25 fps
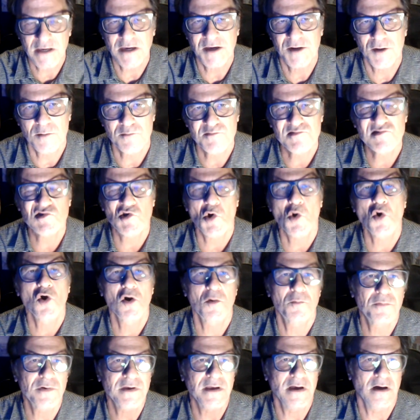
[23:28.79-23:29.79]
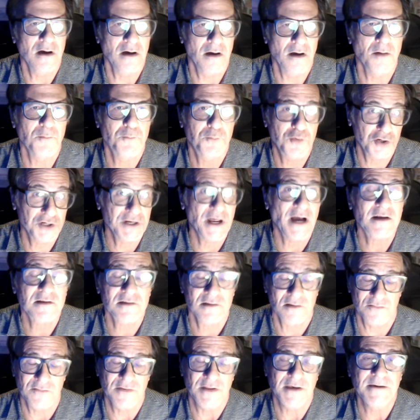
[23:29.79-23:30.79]
can absorb
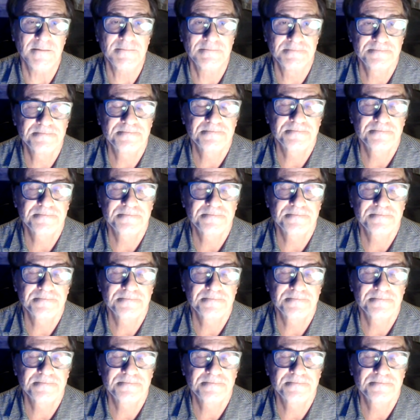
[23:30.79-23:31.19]
productively.